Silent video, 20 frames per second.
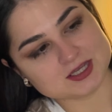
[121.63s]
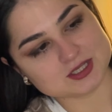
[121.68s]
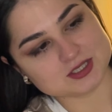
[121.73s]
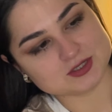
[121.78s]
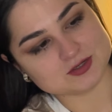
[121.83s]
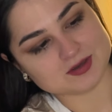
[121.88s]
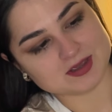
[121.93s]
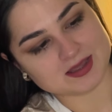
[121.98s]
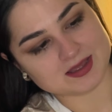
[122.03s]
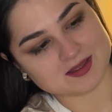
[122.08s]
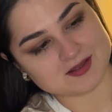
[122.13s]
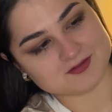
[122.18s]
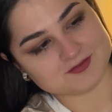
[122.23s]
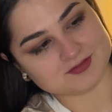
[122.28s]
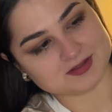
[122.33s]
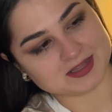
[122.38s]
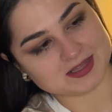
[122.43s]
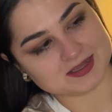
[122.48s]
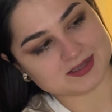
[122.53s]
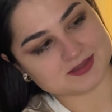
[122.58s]
you have
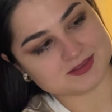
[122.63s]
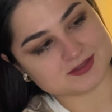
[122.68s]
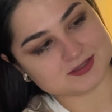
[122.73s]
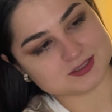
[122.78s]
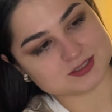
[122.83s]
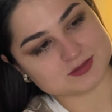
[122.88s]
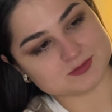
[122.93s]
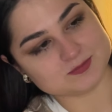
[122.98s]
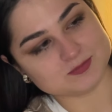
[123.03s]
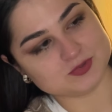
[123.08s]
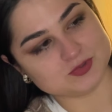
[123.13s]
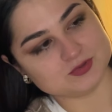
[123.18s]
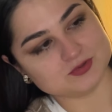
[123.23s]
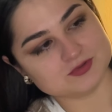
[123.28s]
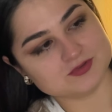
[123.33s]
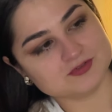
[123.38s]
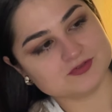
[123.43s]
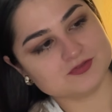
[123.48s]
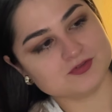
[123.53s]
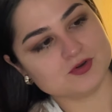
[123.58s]
like this
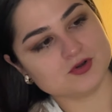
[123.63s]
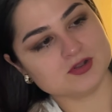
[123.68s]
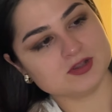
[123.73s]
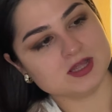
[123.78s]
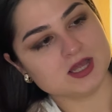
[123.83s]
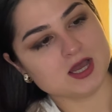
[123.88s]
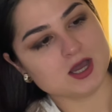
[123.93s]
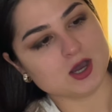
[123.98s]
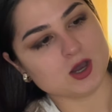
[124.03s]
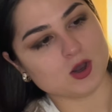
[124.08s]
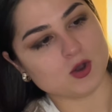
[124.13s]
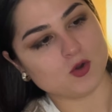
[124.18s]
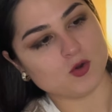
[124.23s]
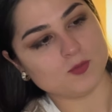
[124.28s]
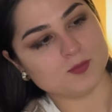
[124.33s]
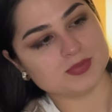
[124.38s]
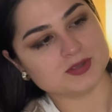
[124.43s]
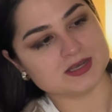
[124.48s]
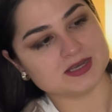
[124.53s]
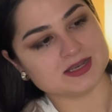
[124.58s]
beautiful
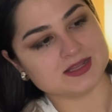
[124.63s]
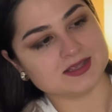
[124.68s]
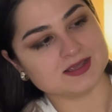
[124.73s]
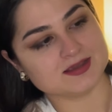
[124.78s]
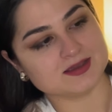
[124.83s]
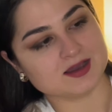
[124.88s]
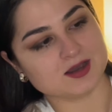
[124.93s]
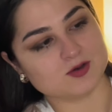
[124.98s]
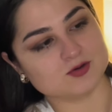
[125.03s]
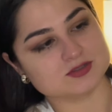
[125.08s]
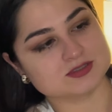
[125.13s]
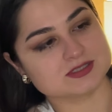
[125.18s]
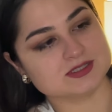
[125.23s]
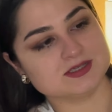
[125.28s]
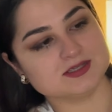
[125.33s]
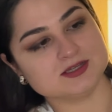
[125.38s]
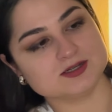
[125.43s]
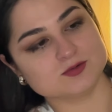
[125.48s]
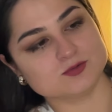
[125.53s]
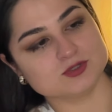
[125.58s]
opening out
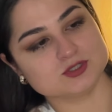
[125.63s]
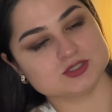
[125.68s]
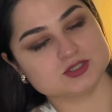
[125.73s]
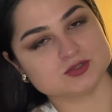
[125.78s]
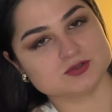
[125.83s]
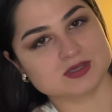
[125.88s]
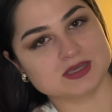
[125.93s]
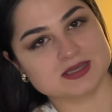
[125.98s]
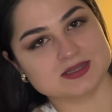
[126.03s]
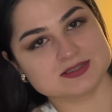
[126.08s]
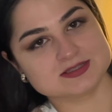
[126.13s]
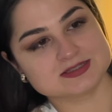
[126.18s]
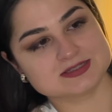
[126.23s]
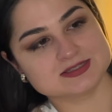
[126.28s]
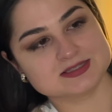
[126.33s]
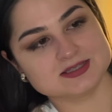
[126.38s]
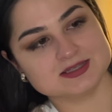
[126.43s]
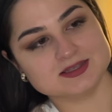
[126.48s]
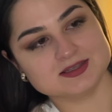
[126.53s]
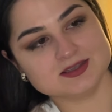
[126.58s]
here, which you can
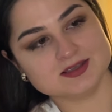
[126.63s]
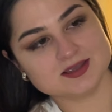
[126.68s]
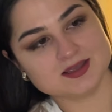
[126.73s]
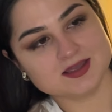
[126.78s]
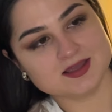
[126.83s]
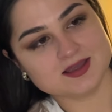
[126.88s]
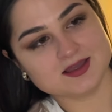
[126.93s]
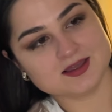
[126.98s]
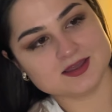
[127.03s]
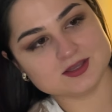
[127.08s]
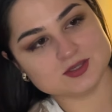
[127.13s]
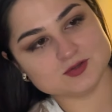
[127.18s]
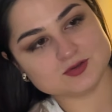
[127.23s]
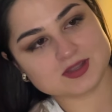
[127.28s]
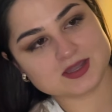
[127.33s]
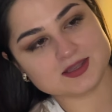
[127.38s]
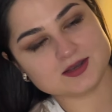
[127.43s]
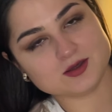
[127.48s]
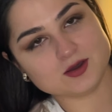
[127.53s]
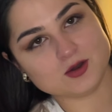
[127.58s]
see. You
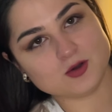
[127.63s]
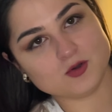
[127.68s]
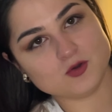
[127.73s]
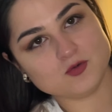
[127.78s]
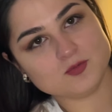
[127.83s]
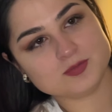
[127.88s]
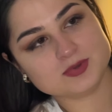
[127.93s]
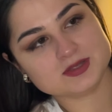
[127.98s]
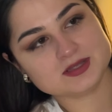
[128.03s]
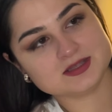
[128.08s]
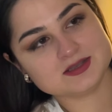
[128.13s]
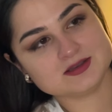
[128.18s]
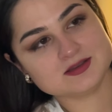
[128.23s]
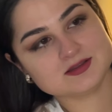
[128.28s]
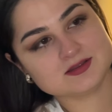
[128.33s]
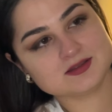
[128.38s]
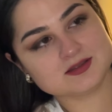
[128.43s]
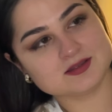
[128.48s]
can open